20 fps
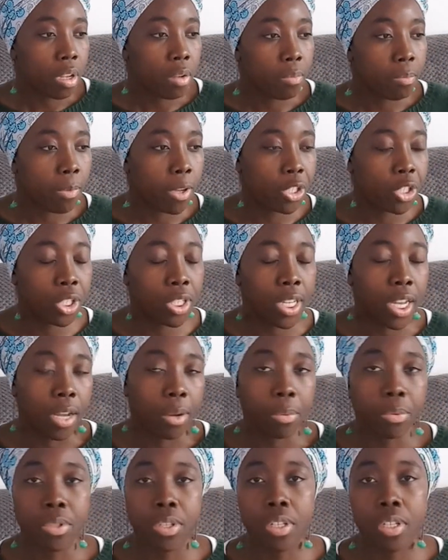measured
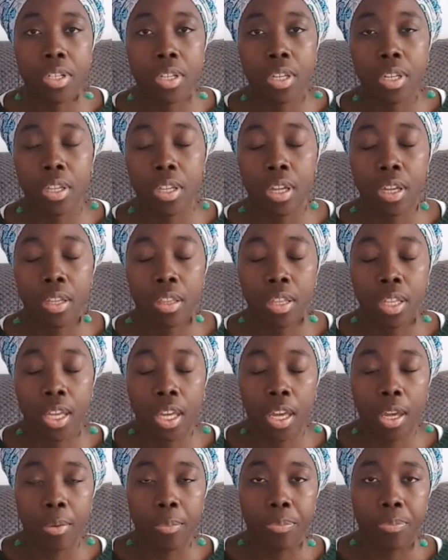out
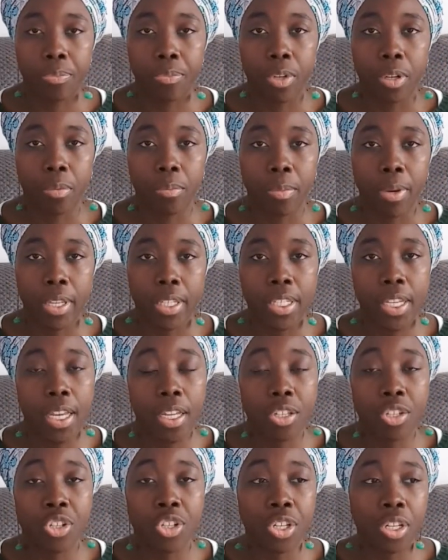the my
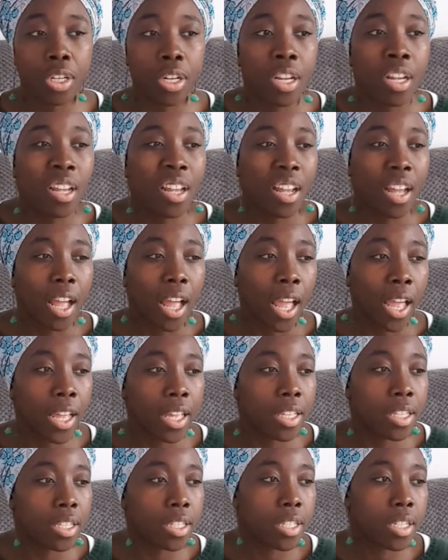tension,
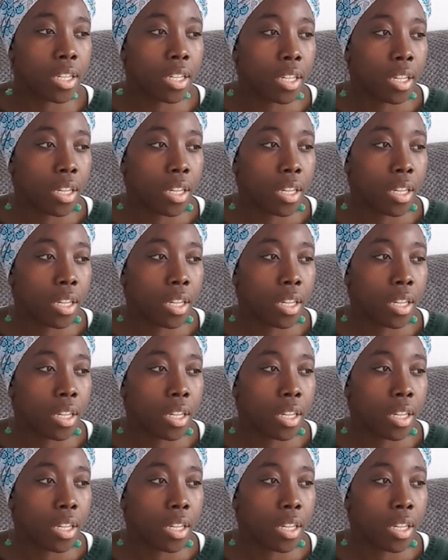and